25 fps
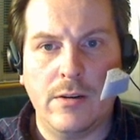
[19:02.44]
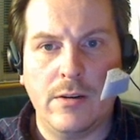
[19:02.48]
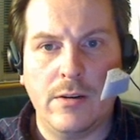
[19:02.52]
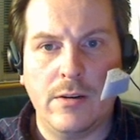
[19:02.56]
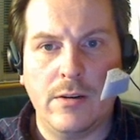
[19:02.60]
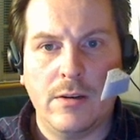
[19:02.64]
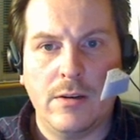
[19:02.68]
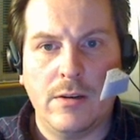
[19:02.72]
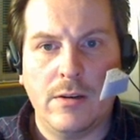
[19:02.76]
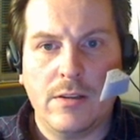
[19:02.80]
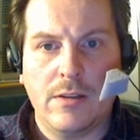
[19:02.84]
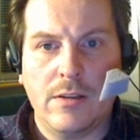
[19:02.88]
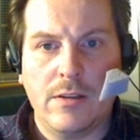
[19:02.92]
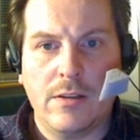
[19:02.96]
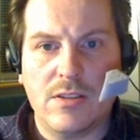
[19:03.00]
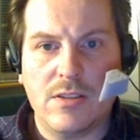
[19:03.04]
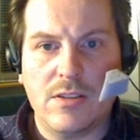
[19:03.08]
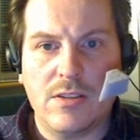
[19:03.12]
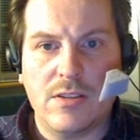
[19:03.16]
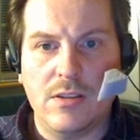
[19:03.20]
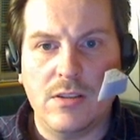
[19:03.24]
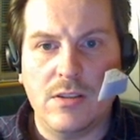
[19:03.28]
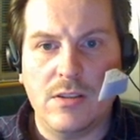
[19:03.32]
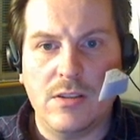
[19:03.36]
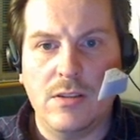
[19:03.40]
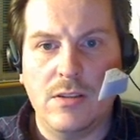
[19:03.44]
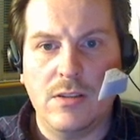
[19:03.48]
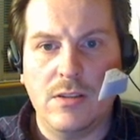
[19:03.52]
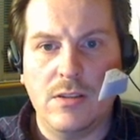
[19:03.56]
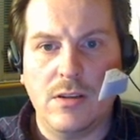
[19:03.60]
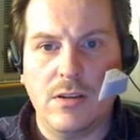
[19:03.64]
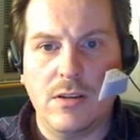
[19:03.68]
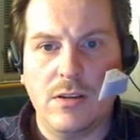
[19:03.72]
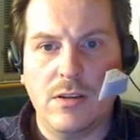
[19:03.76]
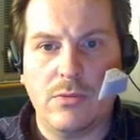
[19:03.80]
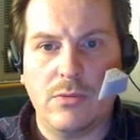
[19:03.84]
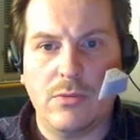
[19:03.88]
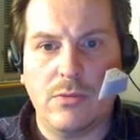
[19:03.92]
See if we
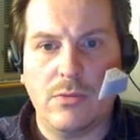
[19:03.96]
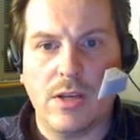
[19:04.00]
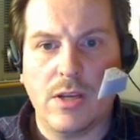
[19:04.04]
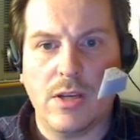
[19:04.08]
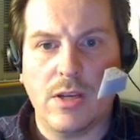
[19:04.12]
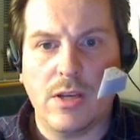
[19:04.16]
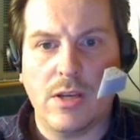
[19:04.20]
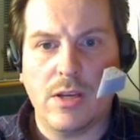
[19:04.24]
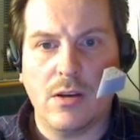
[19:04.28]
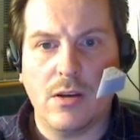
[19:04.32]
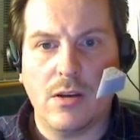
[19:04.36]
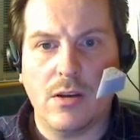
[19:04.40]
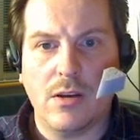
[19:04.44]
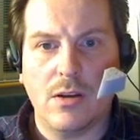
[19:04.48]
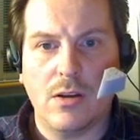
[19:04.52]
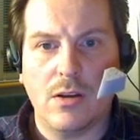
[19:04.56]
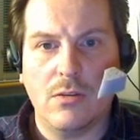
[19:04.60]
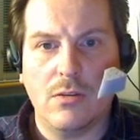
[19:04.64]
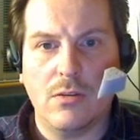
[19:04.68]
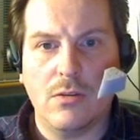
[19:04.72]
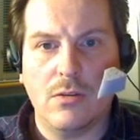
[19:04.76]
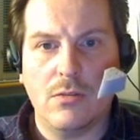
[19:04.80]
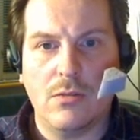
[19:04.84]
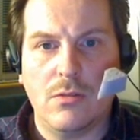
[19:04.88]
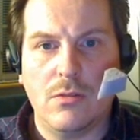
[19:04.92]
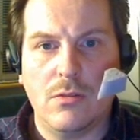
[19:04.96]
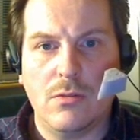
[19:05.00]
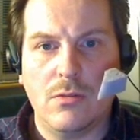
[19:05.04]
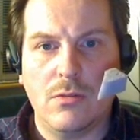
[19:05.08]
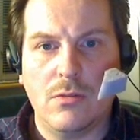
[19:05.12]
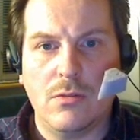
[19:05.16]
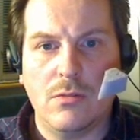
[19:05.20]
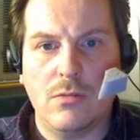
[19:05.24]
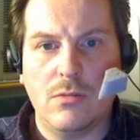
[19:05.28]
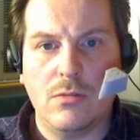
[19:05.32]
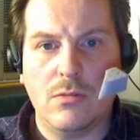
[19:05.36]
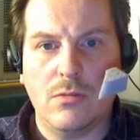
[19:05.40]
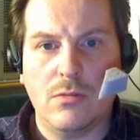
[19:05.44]
can. Oh,
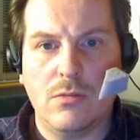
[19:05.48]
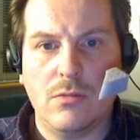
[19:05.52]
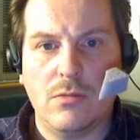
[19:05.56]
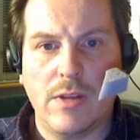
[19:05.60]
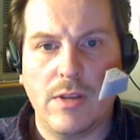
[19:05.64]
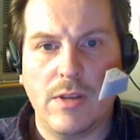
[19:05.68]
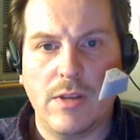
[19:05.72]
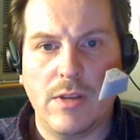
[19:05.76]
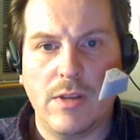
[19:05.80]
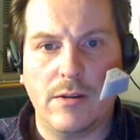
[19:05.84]
there.